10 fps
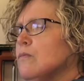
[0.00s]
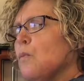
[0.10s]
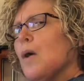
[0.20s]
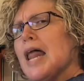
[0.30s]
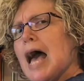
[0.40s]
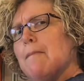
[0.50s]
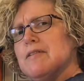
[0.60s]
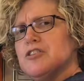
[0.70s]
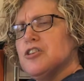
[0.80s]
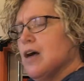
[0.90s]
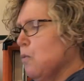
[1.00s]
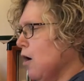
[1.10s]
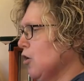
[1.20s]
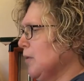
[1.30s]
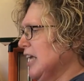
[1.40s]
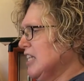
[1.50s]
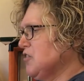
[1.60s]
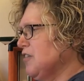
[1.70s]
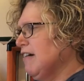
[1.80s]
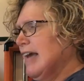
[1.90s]
What happens to that water when it gets
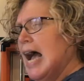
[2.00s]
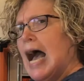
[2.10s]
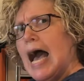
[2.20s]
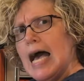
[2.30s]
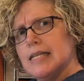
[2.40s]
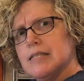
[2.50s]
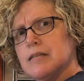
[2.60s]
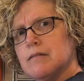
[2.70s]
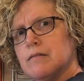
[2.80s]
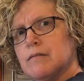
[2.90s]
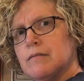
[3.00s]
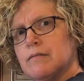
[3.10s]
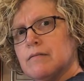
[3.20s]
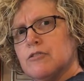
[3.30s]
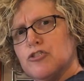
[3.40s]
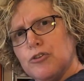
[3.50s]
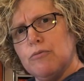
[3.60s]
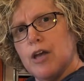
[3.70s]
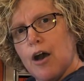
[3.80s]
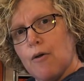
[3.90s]
very hot? Do you
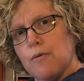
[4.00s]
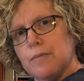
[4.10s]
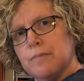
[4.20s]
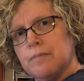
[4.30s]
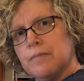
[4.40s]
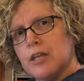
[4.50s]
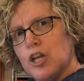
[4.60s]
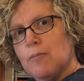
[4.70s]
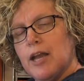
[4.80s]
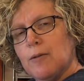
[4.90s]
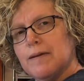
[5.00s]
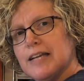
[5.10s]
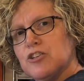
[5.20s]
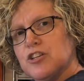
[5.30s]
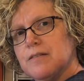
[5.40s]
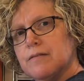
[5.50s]
know? Can you make a prediction?